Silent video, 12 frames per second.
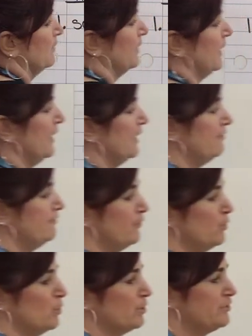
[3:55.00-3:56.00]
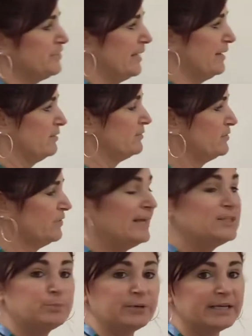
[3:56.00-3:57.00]
okay? 4 sounds. So
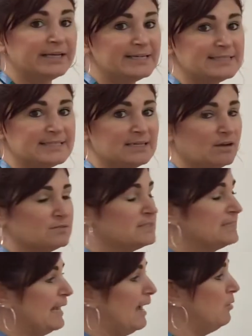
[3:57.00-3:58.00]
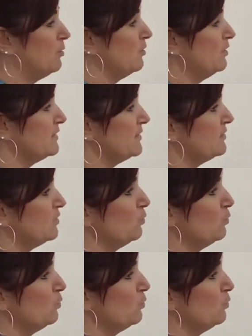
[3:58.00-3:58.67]
that's pretty easy on scowl because it's a